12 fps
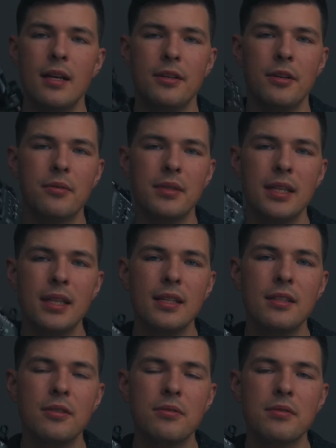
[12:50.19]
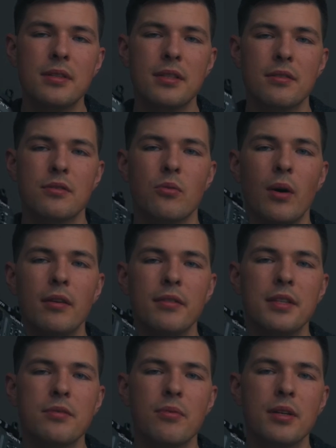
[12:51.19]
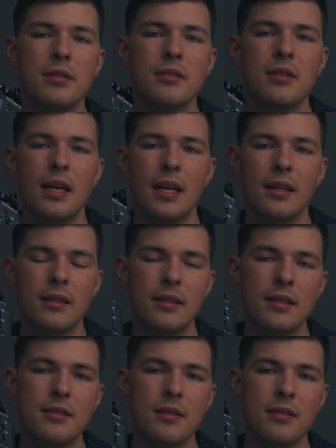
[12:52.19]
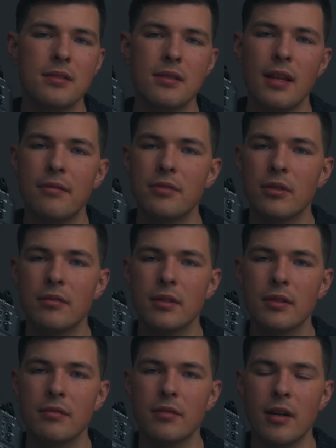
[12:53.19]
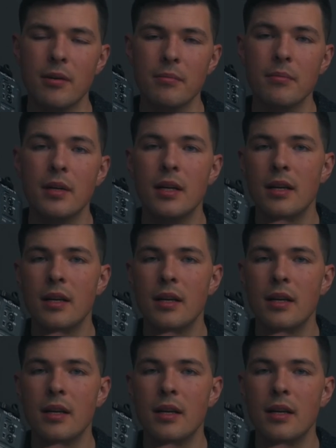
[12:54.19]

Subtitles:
You don't need to use, these are 12-inch ones, and these are just left over from